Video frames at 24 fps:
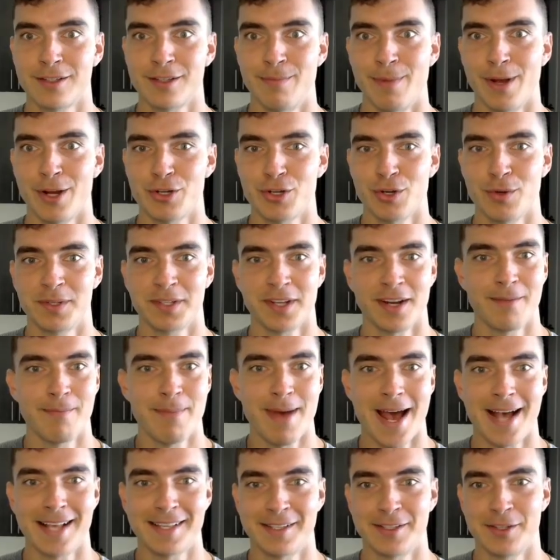to make sure it was getting
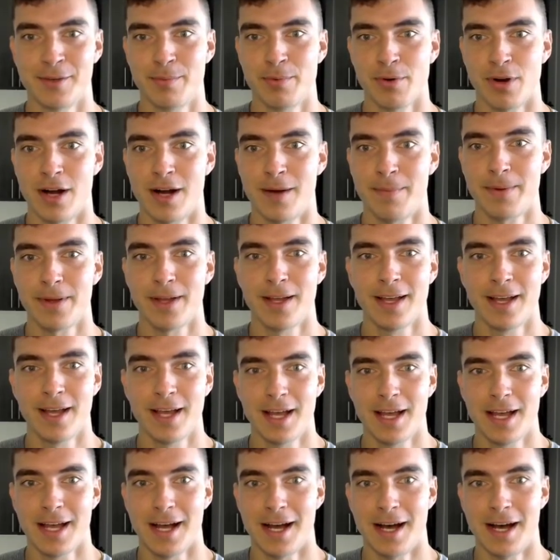passed as a prop.
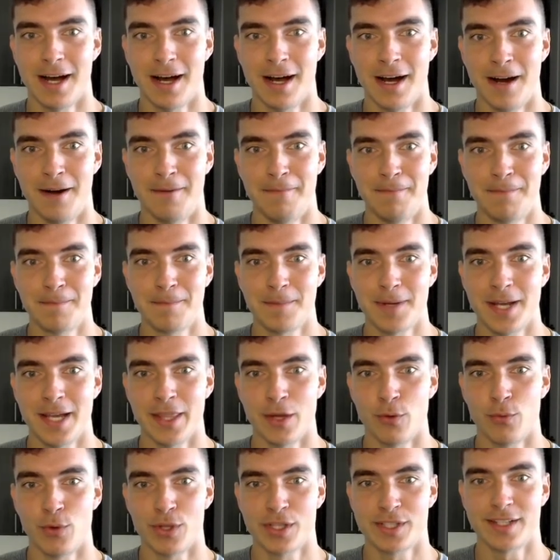And
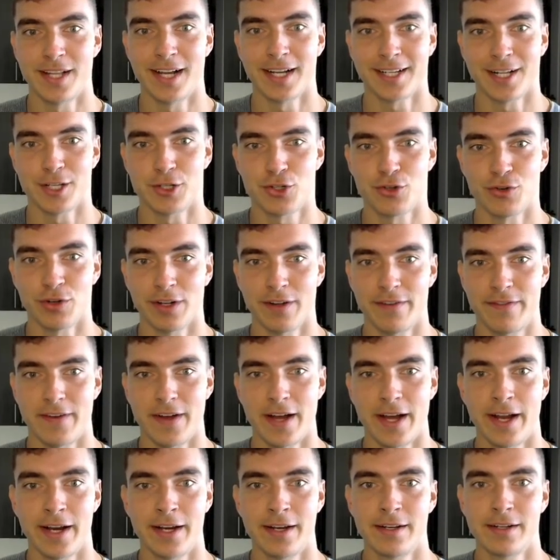then once that got
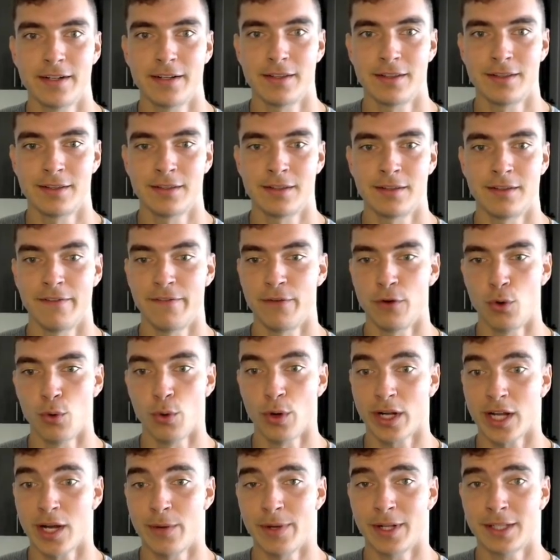stringified, the full
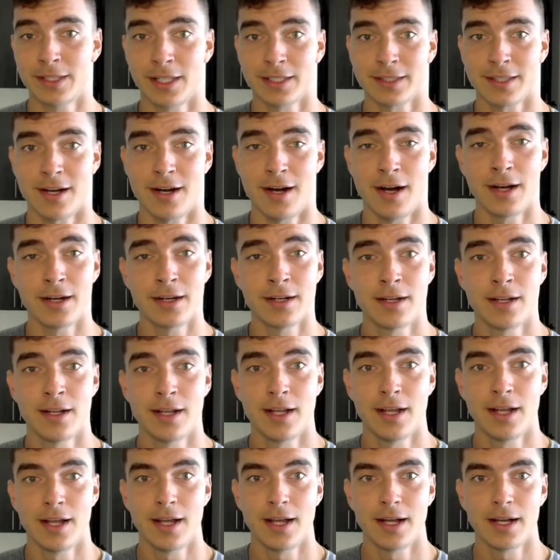workout we clicked on
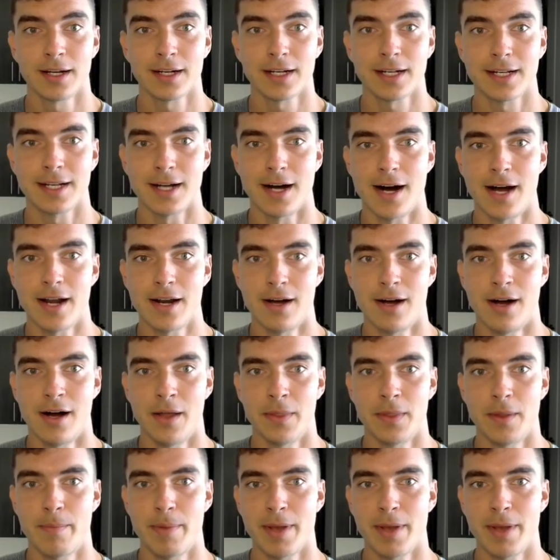got on the